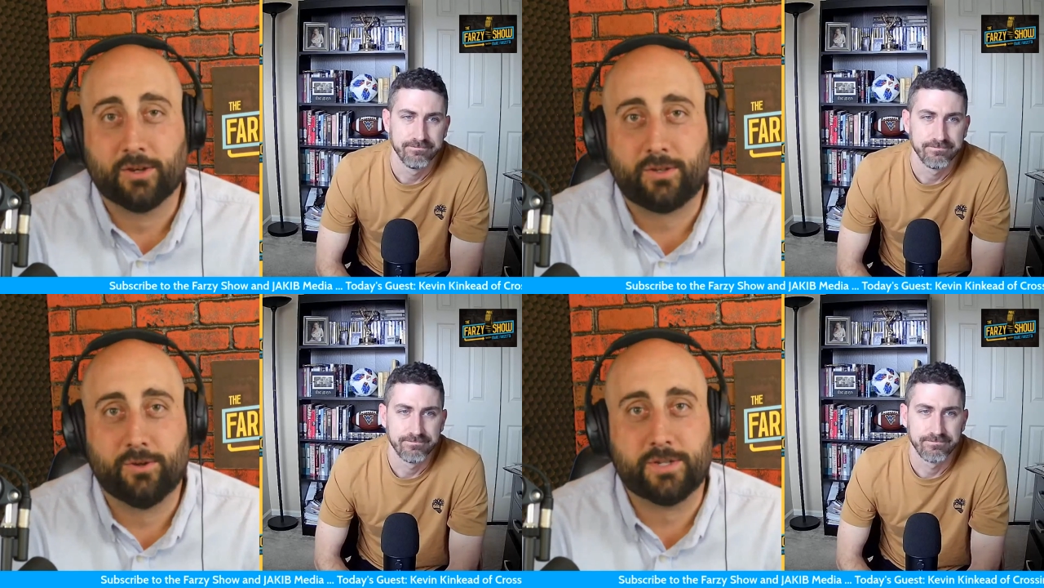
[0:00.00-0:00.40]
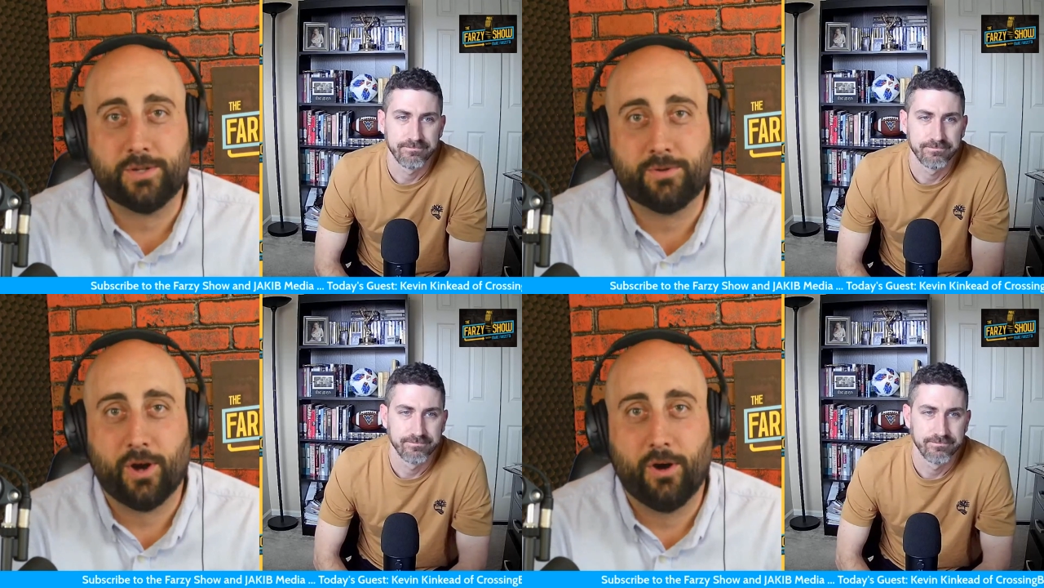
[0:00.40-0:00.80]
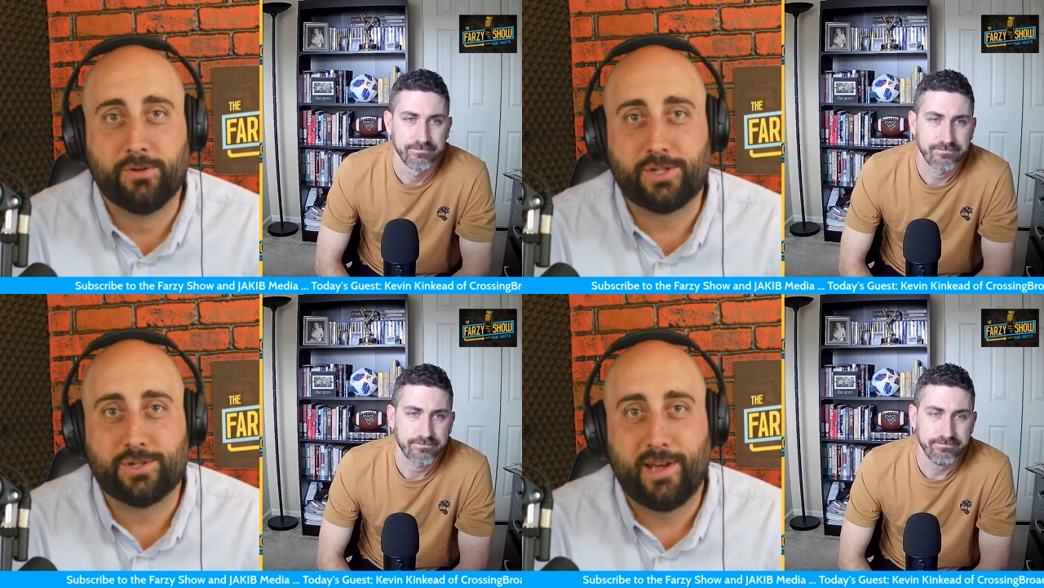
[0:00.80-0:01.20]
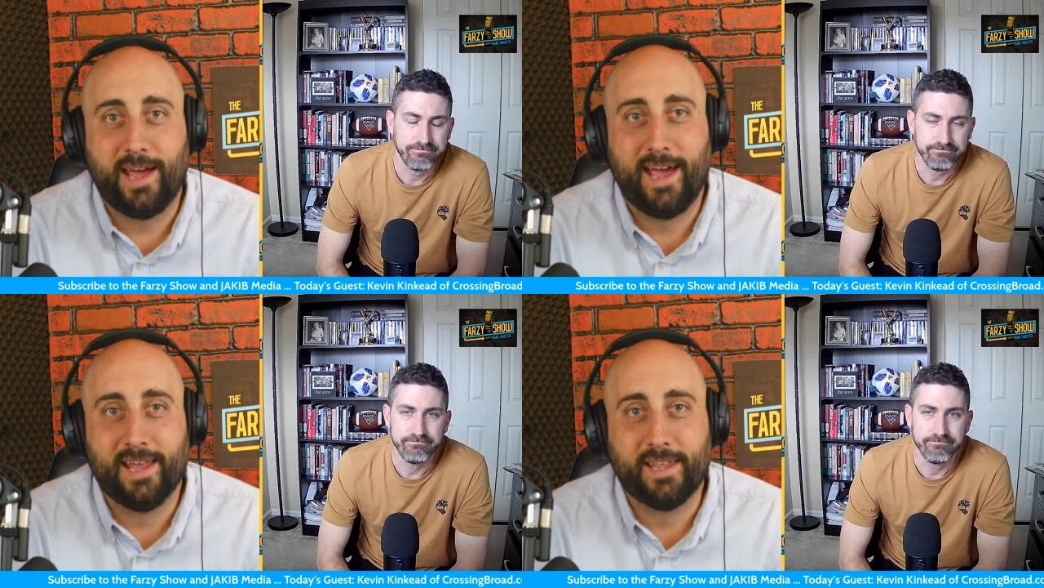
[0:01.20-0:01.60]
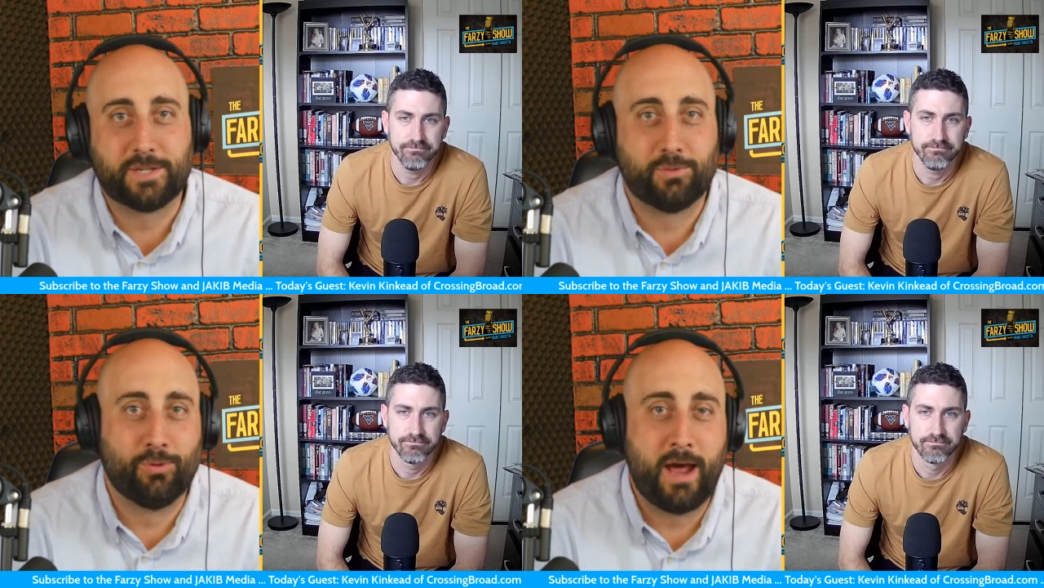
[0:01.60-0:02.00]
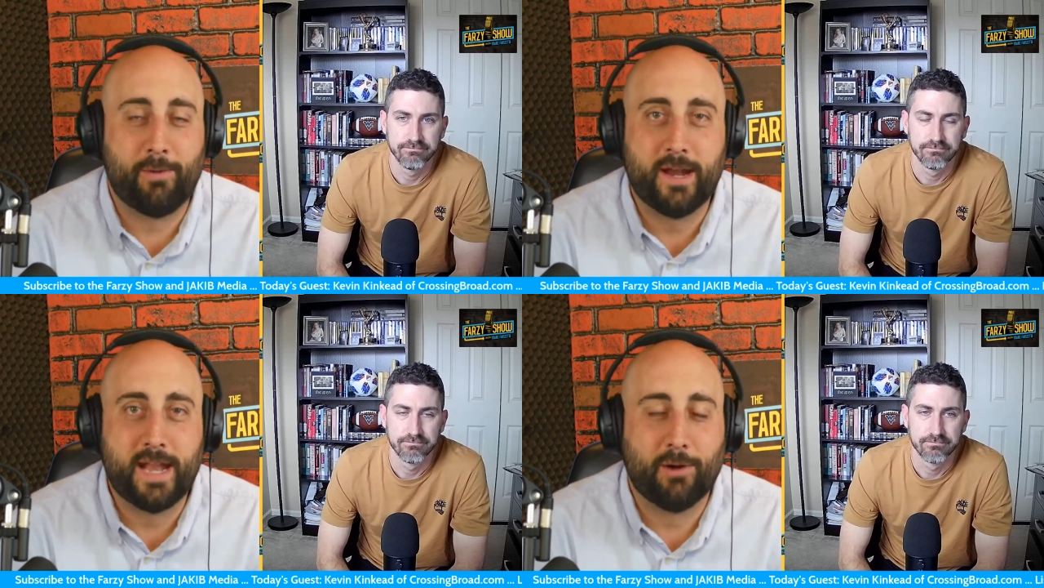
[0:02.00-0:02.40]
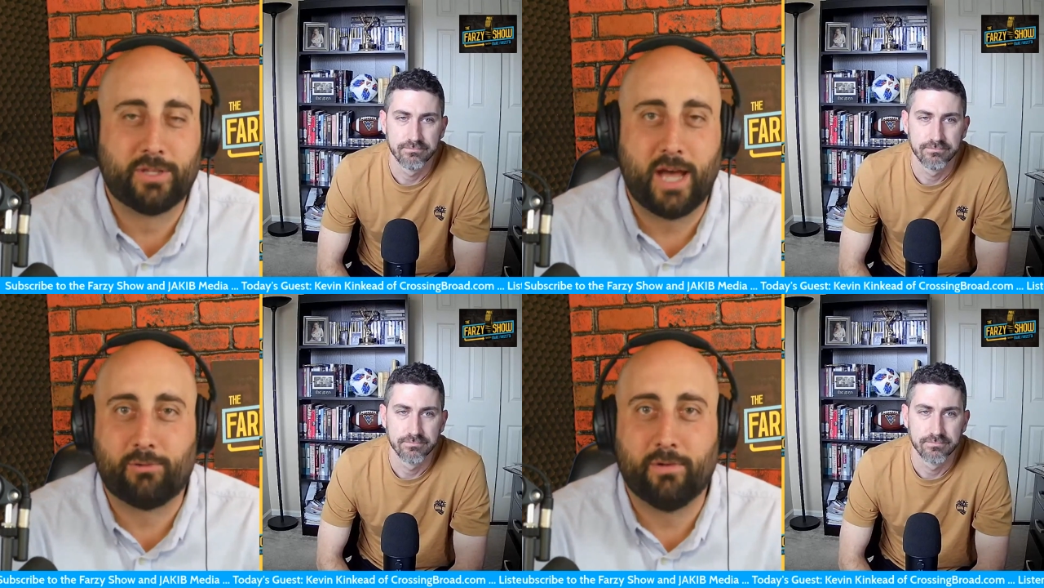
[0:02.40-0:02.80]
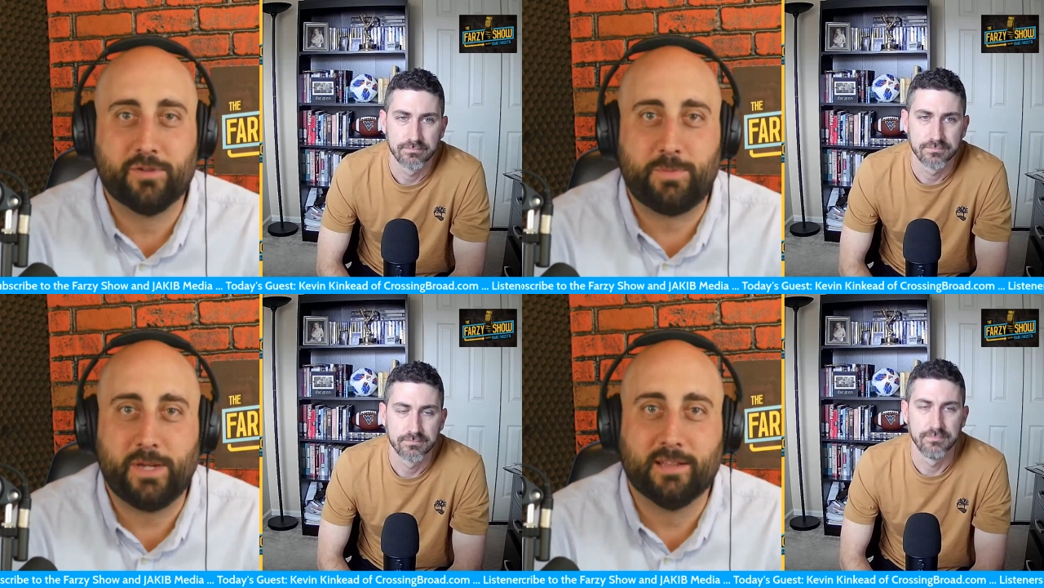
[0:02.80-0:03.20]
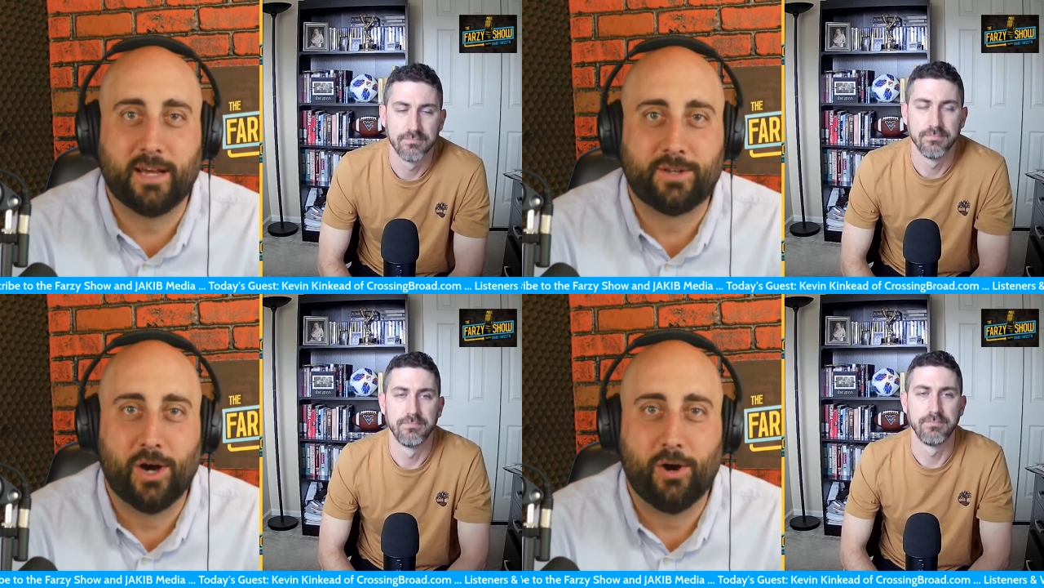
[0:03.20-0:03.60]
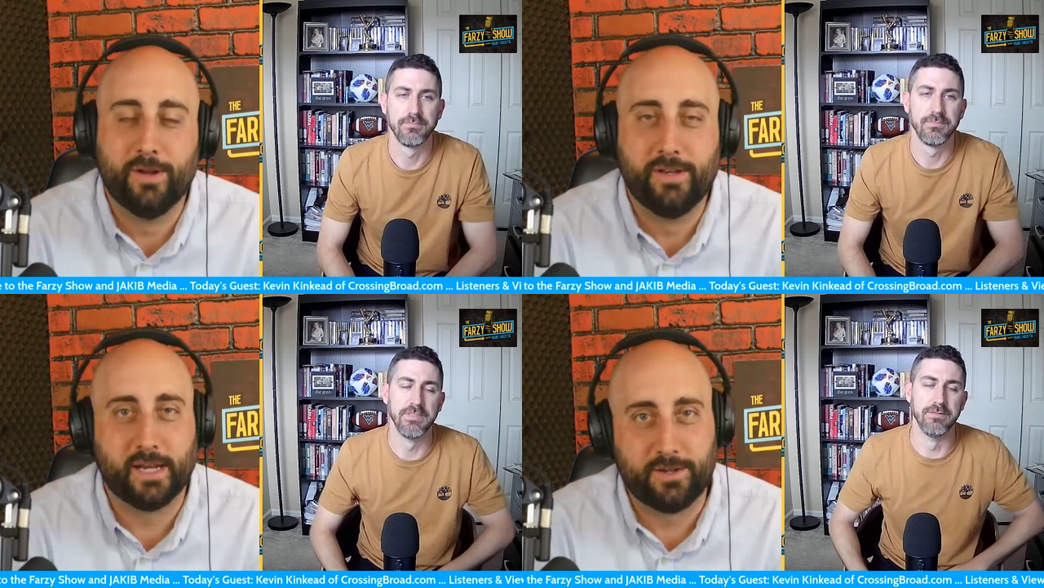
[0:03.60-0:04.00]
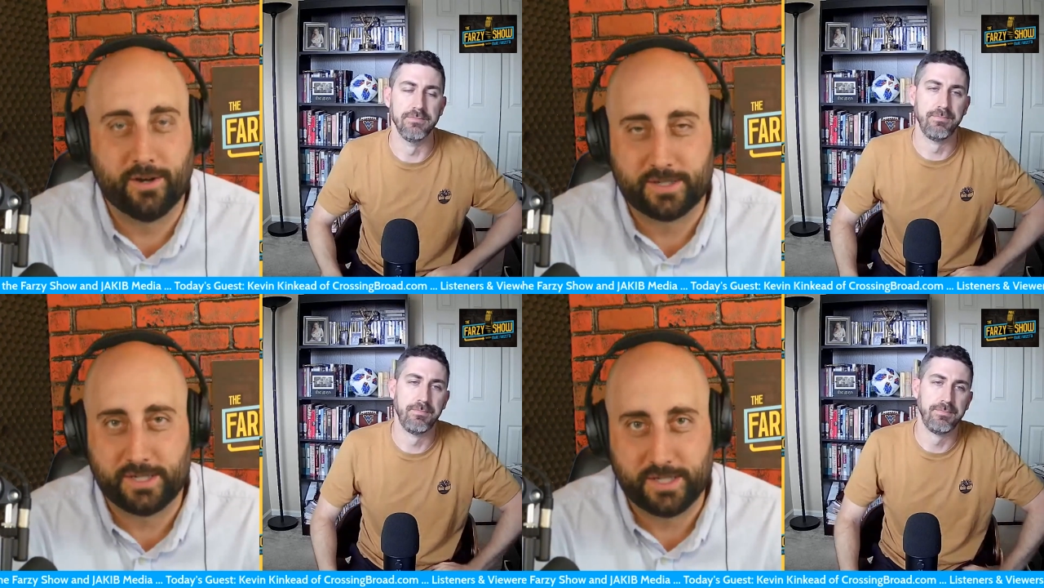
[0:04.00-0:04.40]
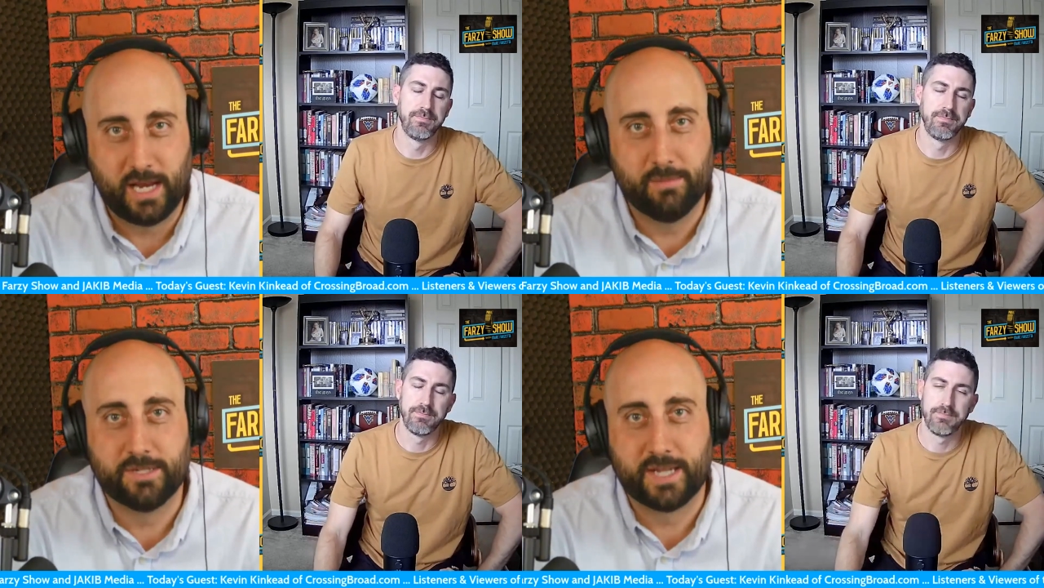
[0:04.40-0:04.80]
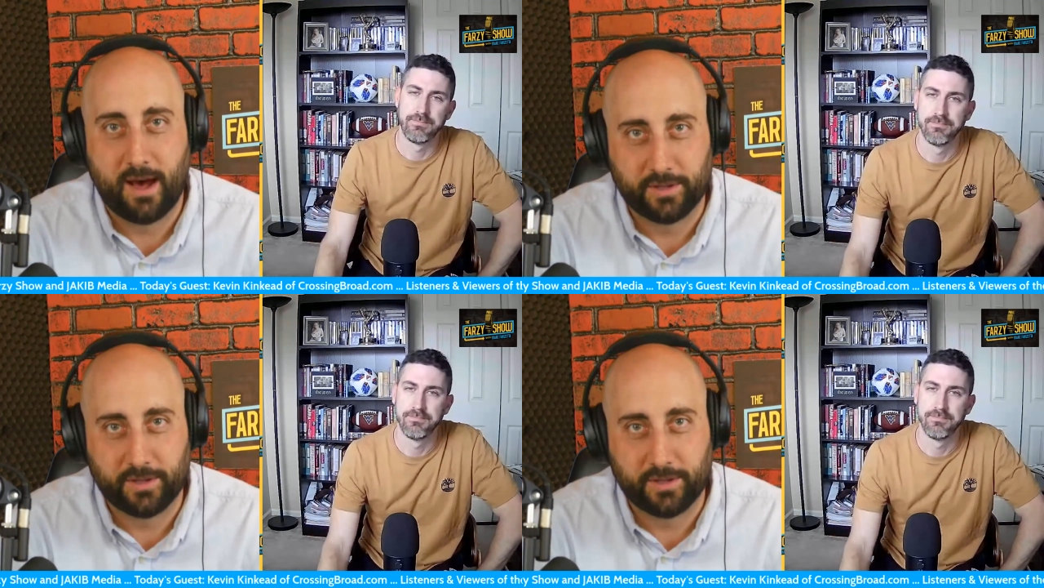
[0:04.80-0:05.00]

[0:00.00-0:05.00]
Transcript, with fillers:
Speaker 1: to look towards a new coach, and that's where we're at right now with Doc Rivers being let go, and Nick Nurse's name is